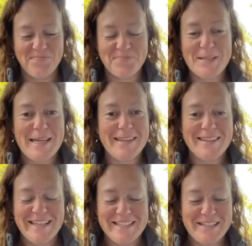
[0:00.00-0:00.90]
but
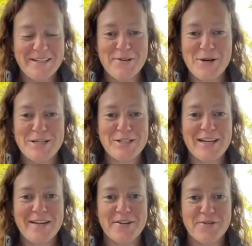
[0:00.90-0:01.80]
that's a good
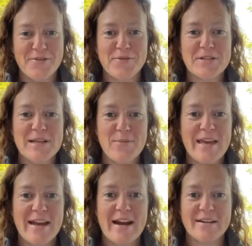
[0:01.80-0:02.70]
question. I know the first time we
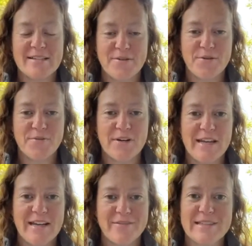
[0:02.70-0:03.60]
had ours out
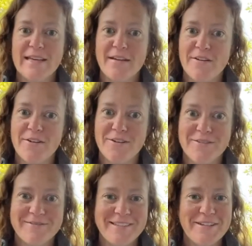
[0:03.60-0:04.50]
overnight, it was like, oh,
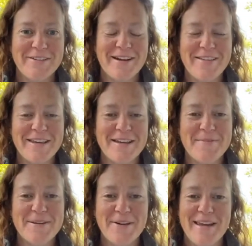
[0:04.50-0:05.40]
are they going to
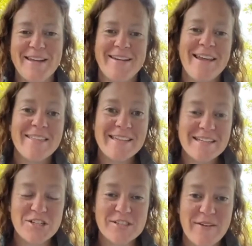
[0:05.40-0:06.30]
be okay? And they
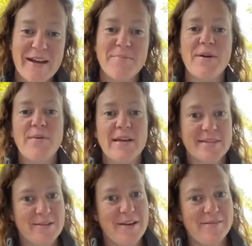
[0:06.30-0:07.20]
did just fine, but we
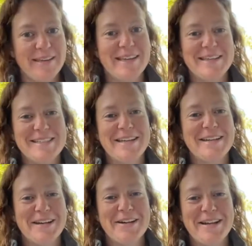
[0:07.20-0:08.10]
also have, like I
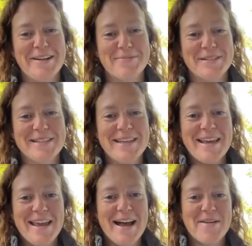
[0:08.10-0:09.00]
said, guardian animals
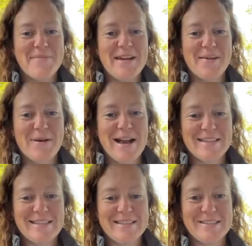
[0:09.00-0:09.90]
in our
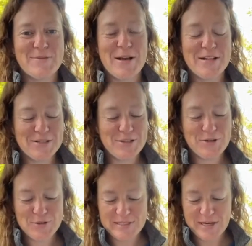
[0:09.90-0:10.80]
process as well
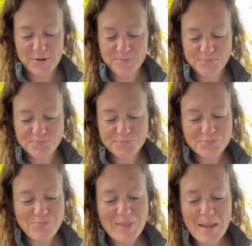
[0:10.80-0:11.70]
too. So,
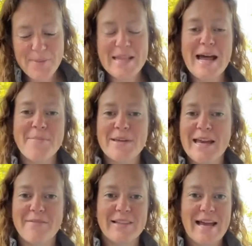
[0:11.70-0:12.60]
but kind
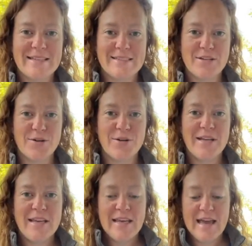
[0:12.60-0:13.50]
of last note
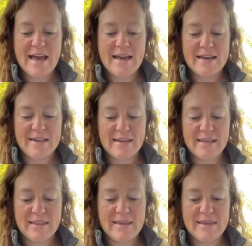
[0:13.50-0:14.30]
on